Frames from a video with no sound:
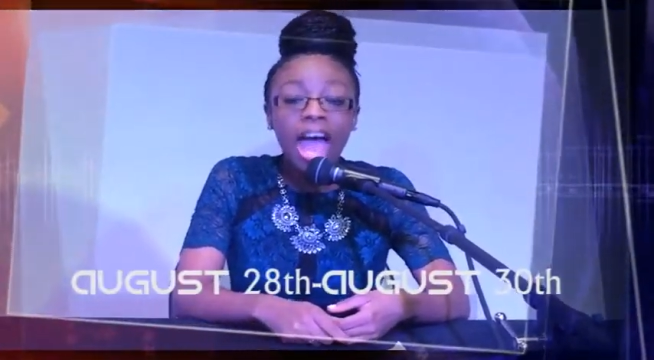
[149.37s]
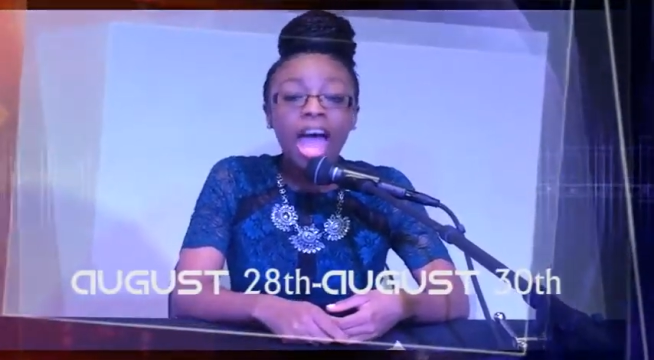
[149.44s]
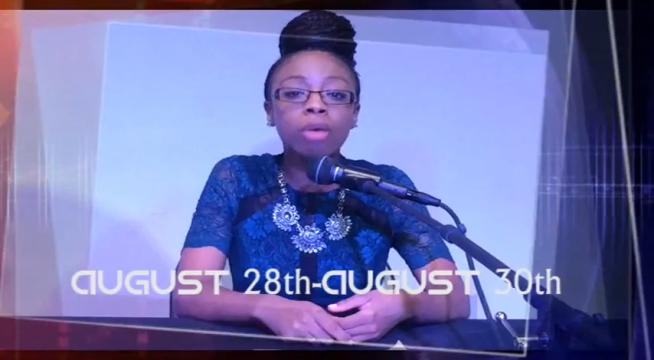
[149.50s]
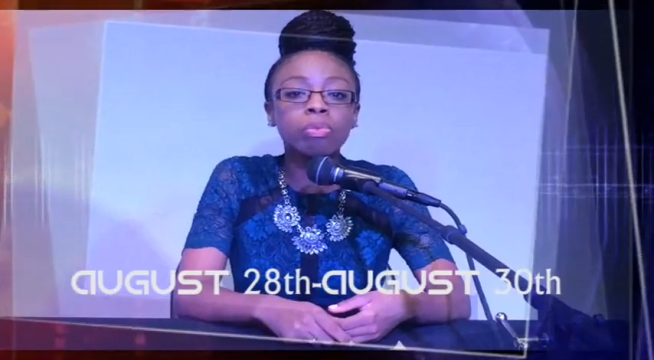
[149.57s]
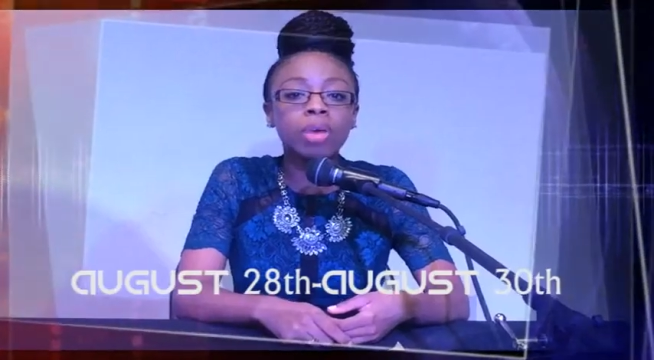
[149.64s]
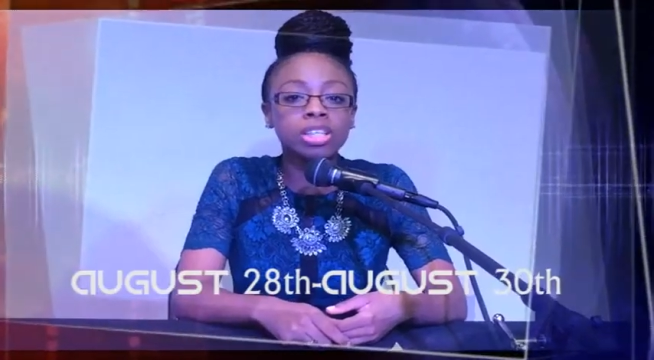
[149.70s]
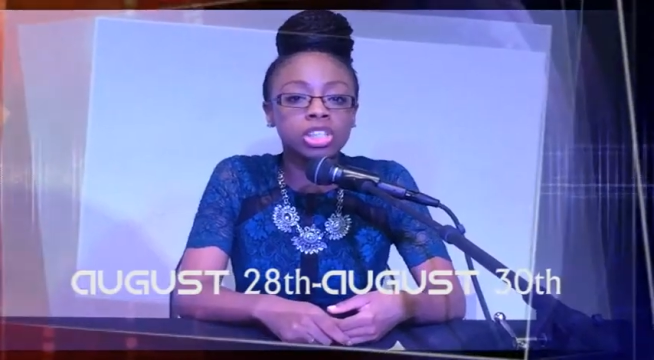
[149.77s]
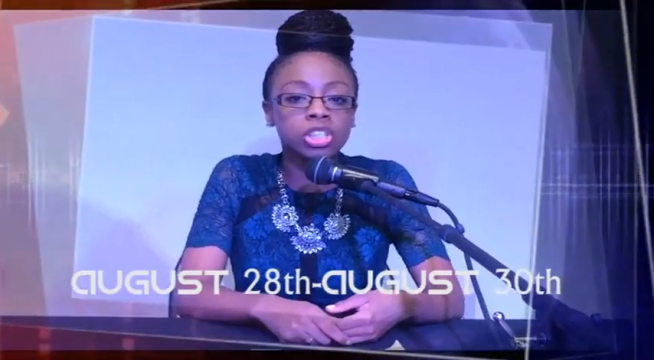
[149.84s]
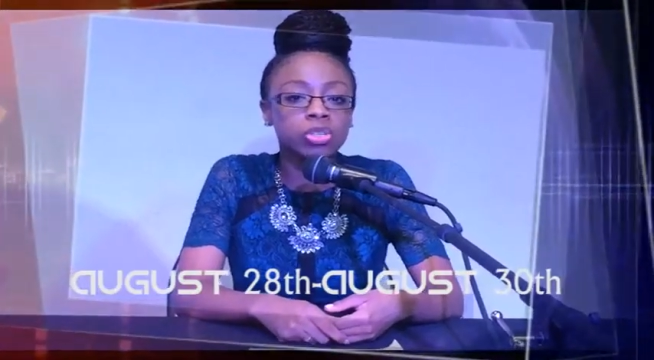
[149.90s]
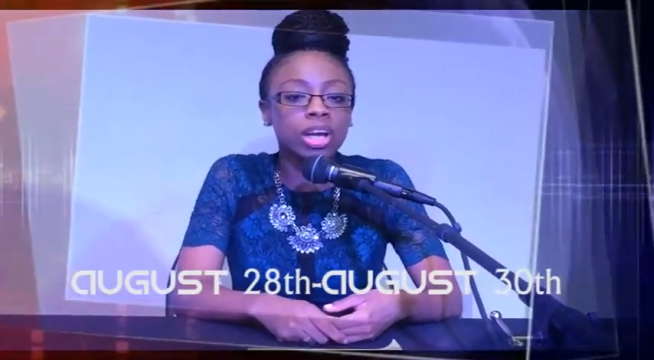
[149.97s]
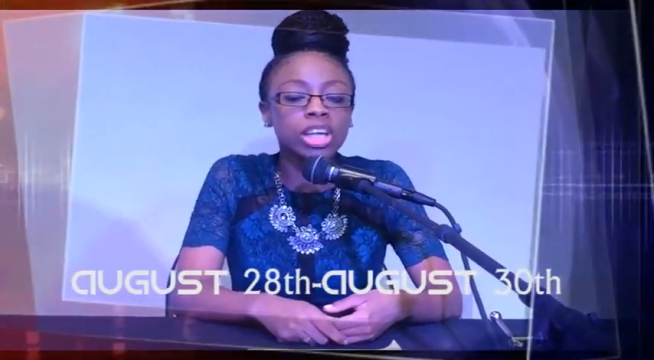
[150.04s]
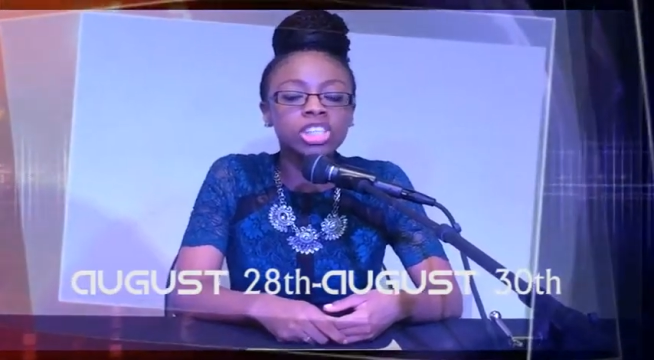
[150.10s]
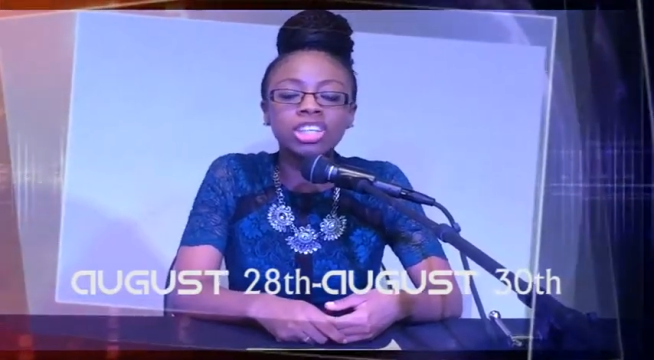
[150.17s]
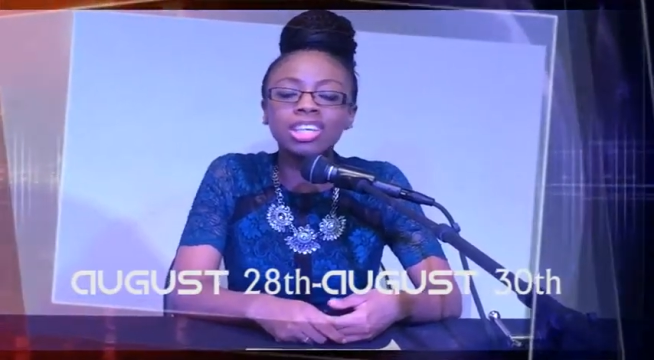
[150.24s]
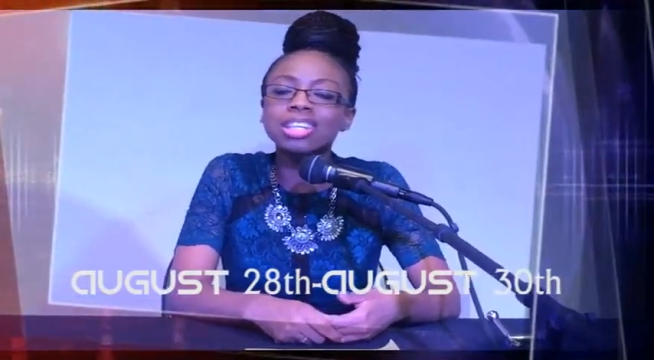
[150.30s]
and
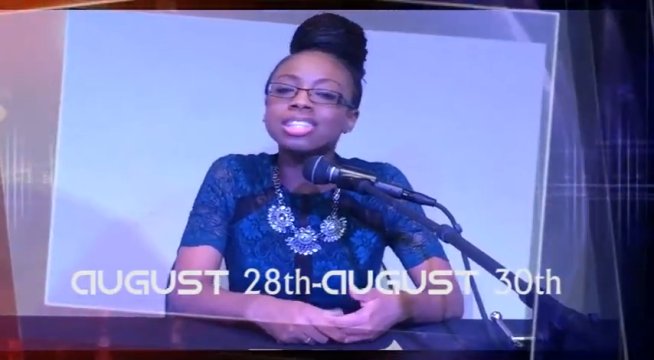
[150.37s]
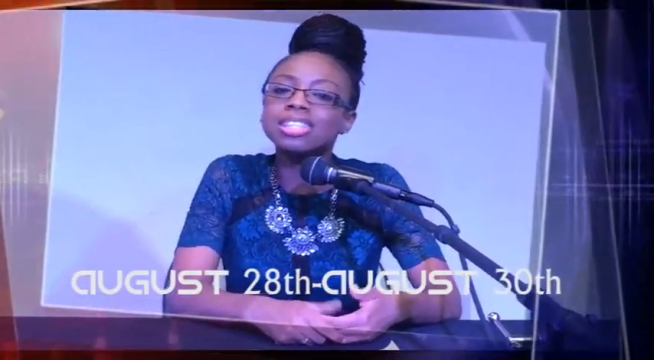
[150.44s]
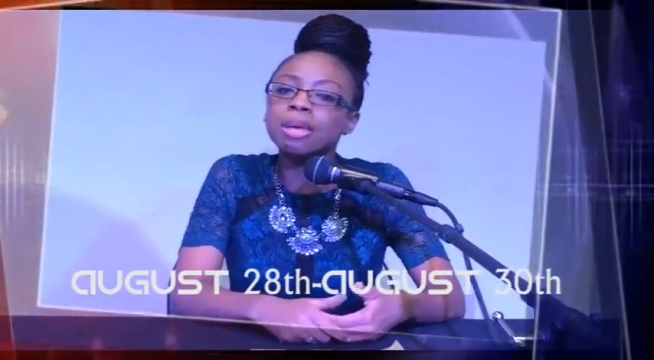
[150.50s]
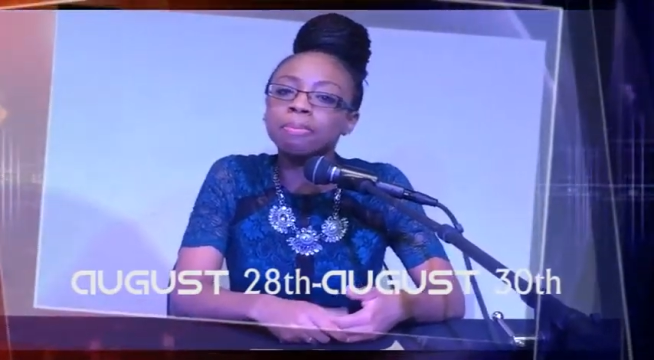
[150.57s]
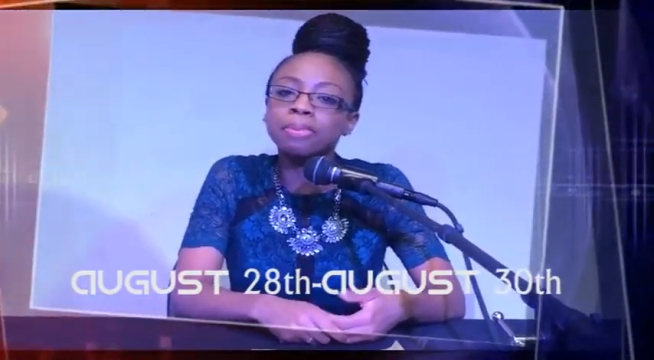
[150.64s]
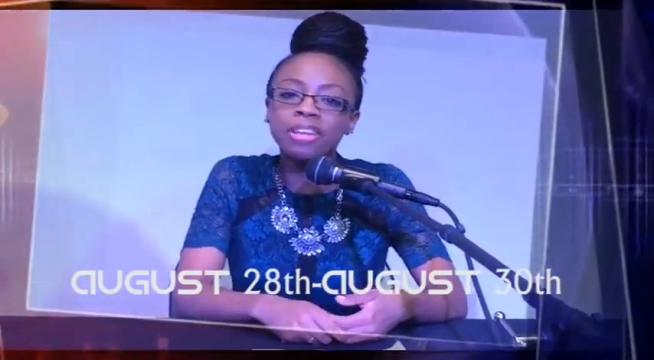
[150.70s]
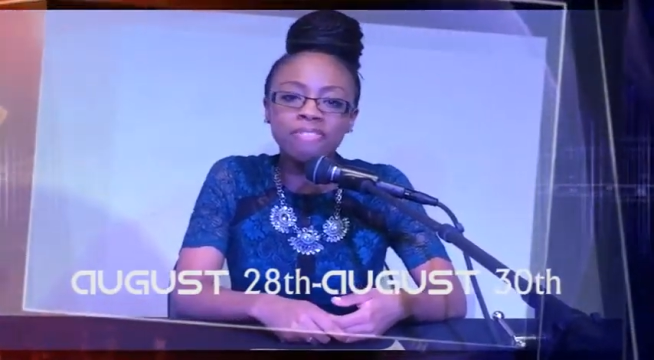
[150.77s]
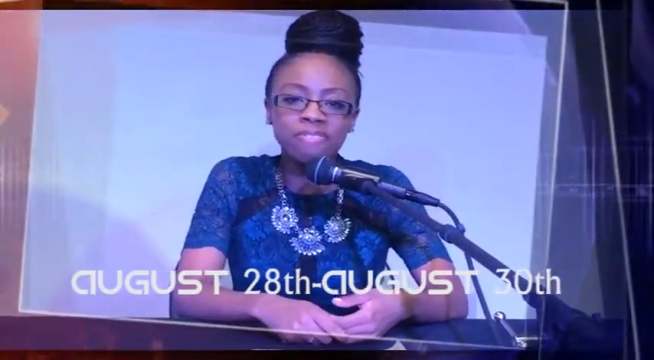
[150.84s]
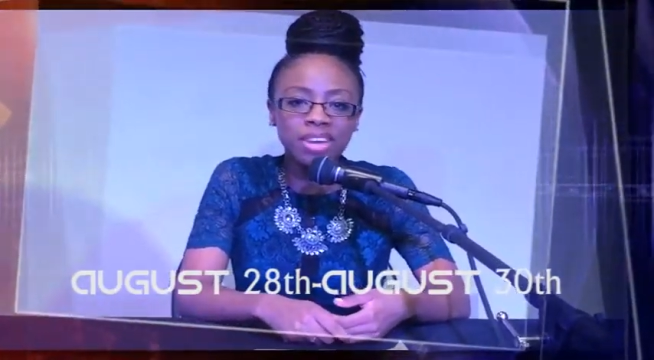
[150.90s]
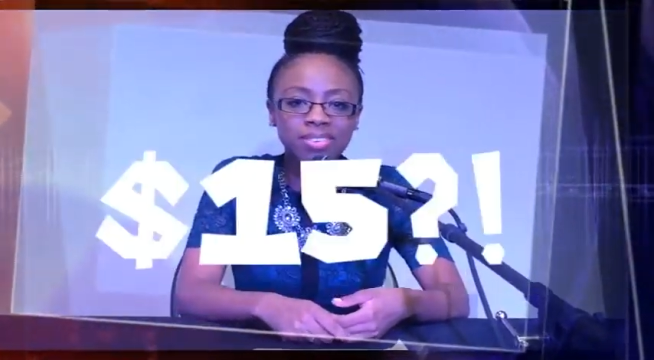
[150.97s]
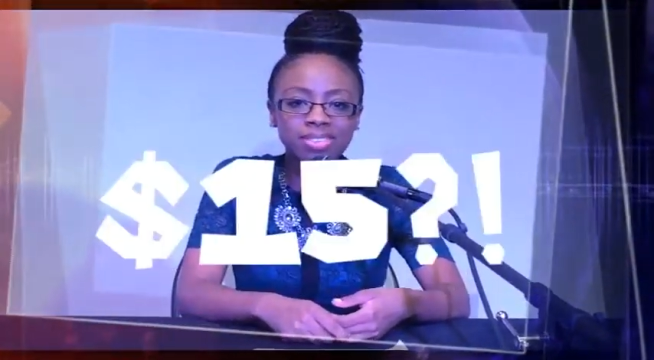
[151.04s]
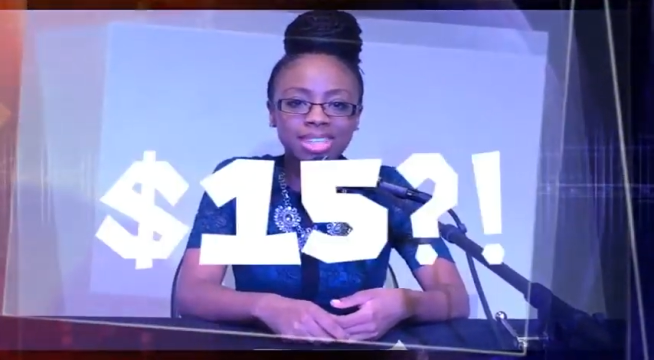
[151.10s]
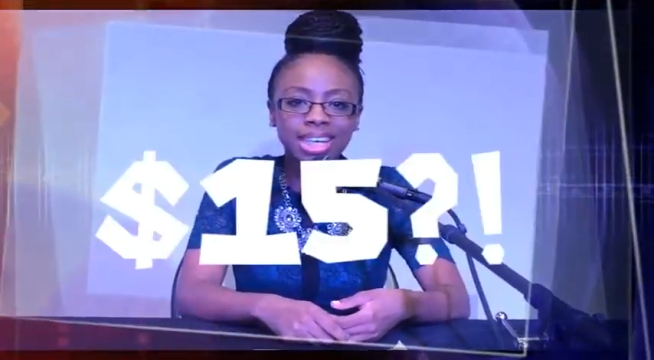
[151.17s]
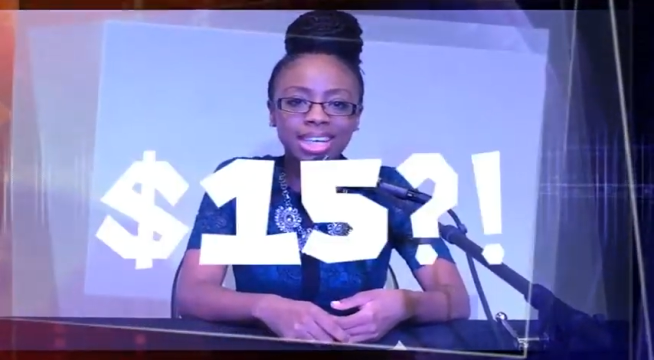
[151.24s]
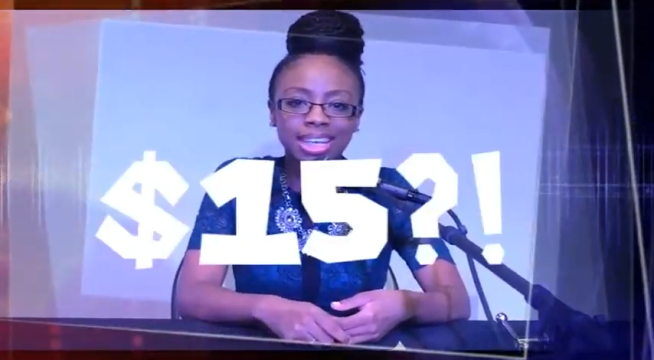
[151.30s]
registration is simply
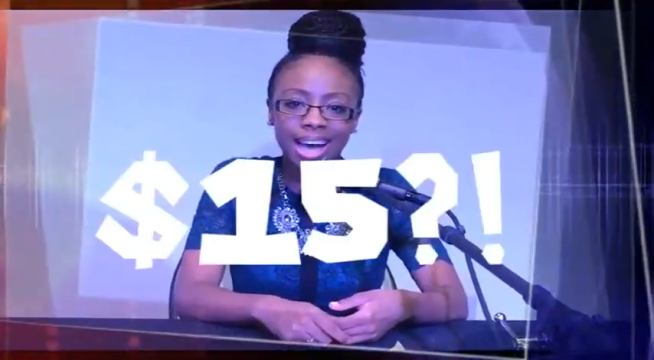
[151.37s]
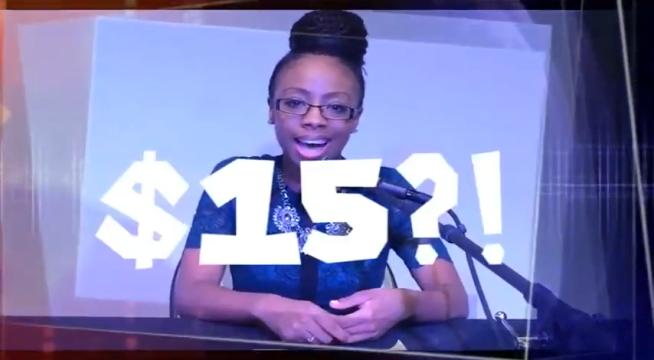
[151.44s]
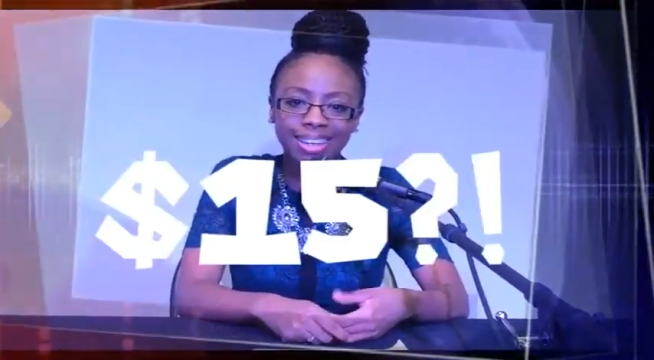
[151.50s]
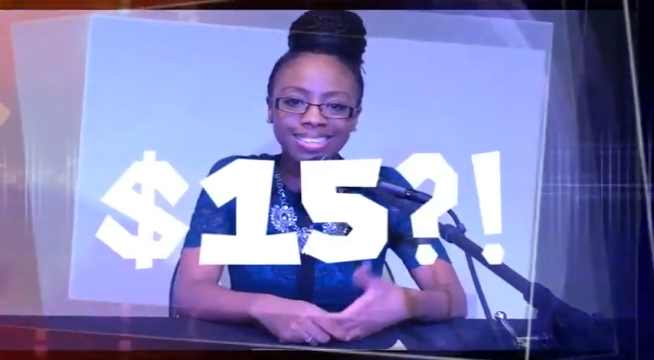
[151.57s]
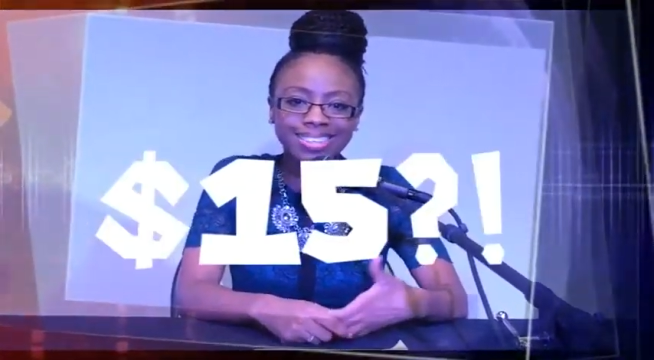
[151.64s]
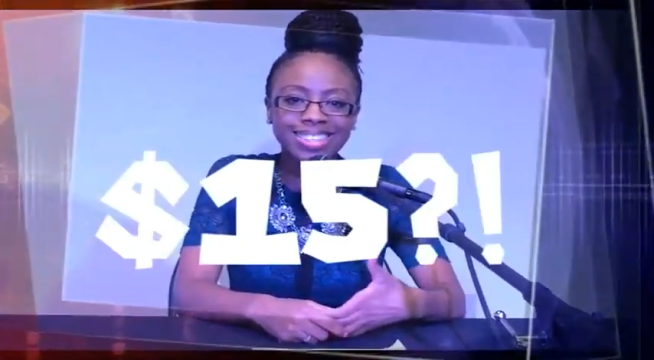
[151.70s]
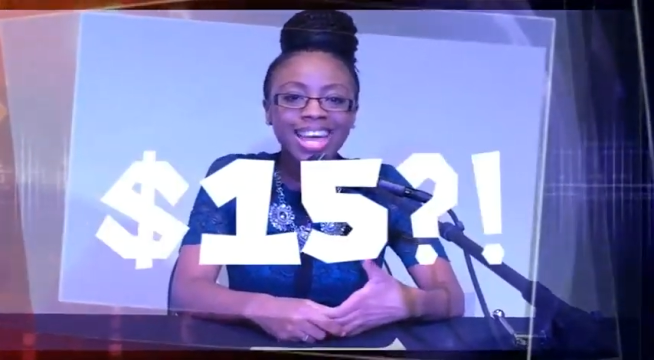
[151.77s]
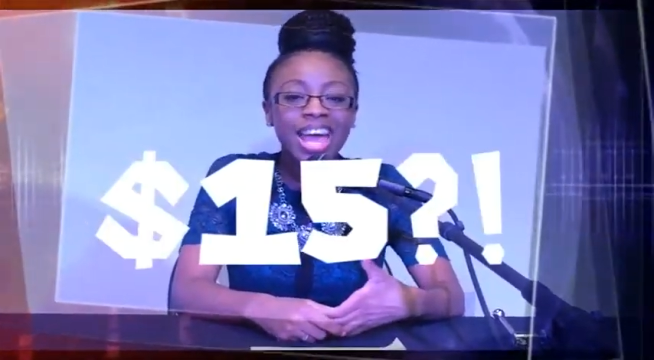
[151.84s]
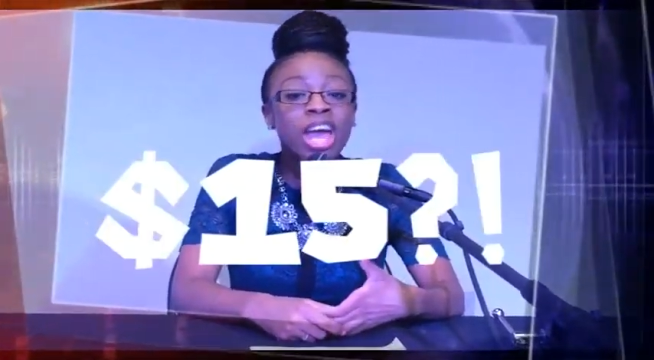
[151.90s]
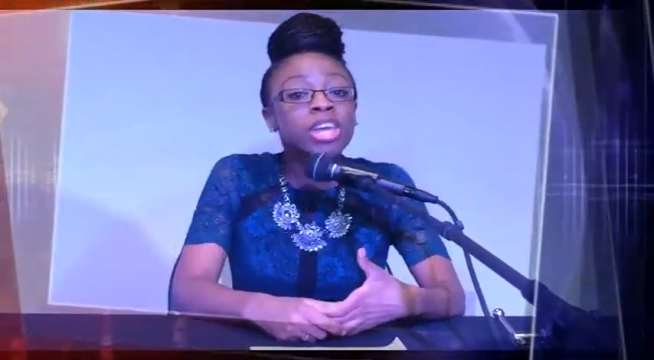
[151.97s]
$15.